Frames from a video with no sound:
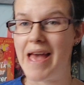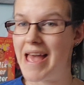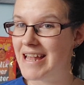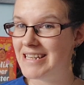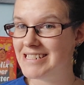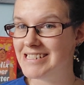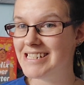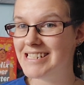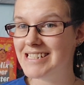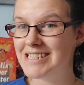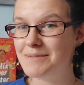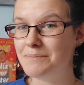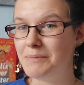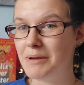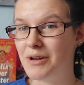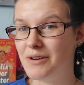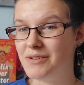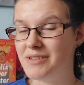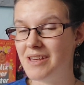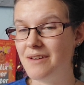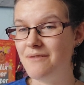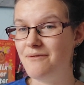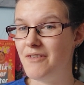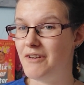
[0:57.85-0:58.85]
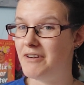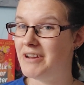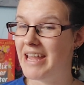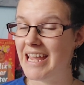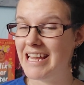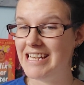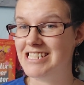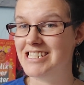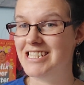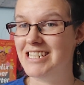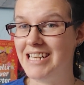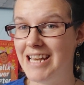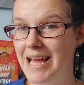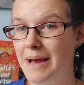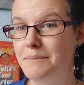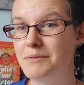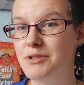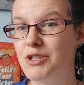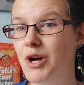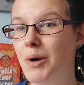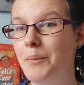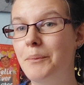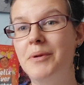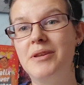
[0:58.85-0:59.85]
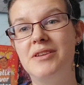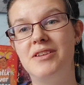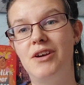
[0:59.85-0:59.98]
edit because I have a very ancient laptop,